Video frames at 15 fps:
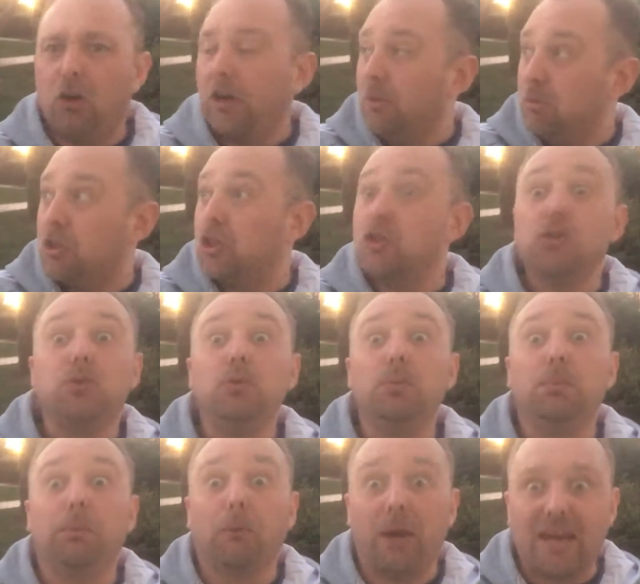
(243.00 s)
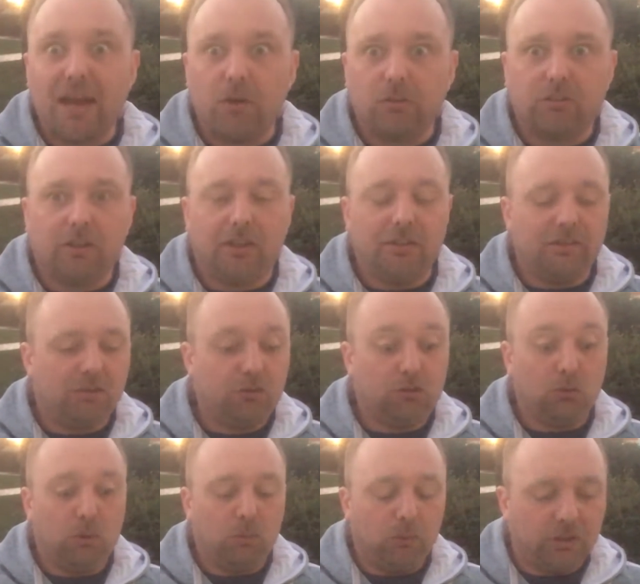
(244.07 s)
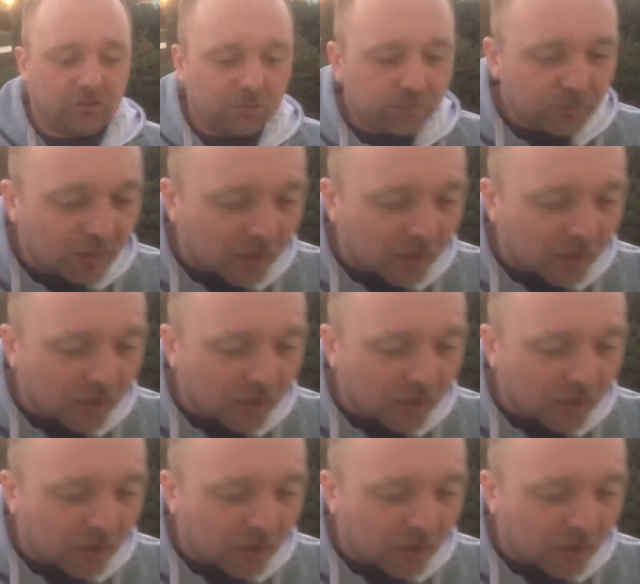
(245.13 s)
on it was just too bright outside, so it was.